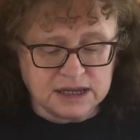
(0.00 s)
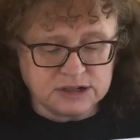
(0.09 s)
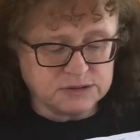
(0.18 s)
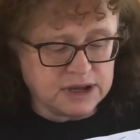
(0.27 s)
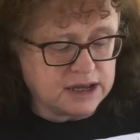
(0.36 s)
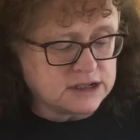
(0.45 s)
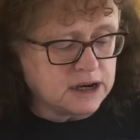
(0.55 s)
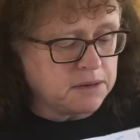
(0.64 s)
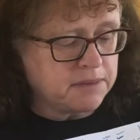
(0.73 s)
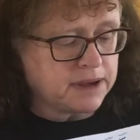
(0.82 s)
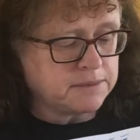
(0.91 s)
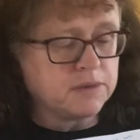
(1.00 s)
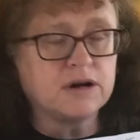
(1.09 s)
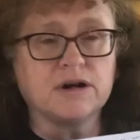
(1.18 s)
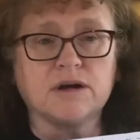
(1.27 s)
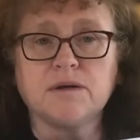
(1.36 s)
Dermot
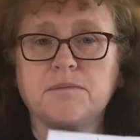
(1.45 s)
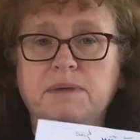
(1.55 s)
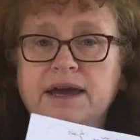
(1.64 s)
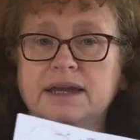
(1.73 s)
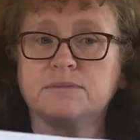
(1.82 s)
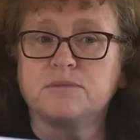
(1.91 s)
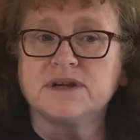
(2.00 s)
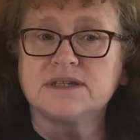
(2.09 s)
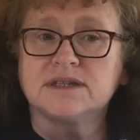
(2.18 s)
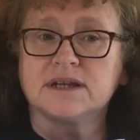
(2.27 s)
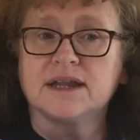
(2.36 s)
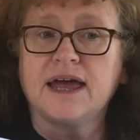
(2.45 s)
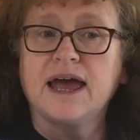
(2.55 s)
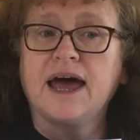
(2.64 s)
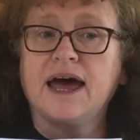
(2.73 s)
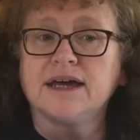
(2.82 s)
MacMurrough, back in Bristol,
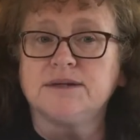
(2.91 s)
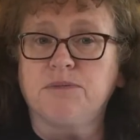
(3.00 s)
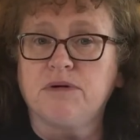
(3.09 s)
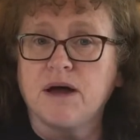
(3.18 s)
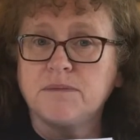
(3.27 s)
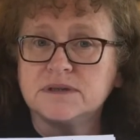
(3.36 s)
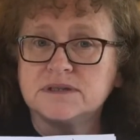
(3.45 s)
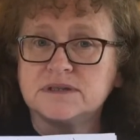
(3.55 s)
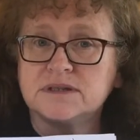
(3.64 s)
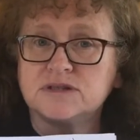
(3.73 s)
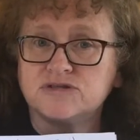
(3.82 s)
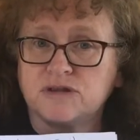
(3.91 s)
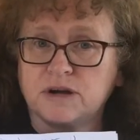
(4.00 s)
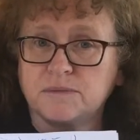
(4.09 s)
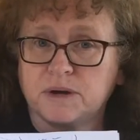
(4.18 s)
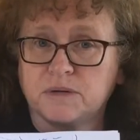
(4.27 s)
had promised
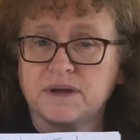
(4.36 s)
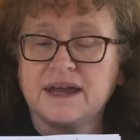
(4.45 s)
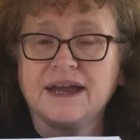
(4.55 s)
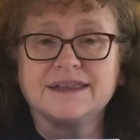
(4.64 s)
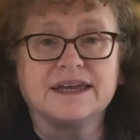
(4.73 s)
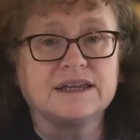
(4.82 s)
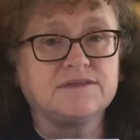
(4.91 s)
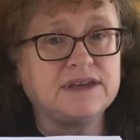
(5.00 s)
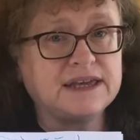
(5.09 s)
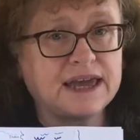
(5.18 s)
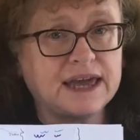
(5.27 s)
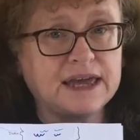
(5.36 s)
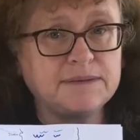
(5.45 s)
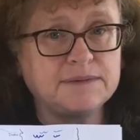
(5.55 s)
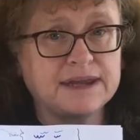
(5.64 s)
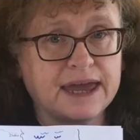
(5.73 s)
Strongbow that if he
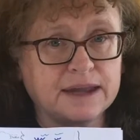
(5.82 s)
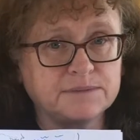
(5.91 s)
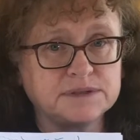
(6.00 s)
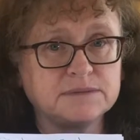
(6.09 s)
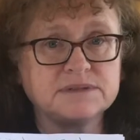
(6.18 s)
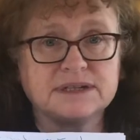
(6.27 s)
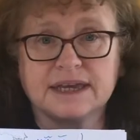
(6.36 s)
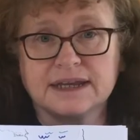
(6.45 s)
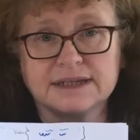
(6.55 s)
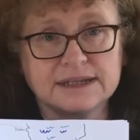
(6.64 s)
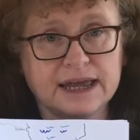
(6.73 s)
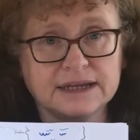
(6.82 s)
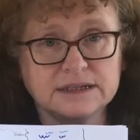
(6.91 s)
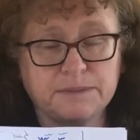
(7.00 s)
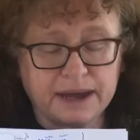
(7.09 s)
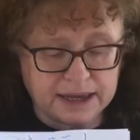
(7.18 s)
came and helped him to get his
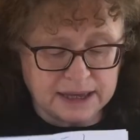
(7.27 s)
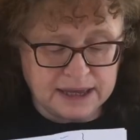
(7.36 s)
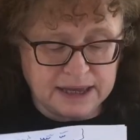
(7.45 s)
land back,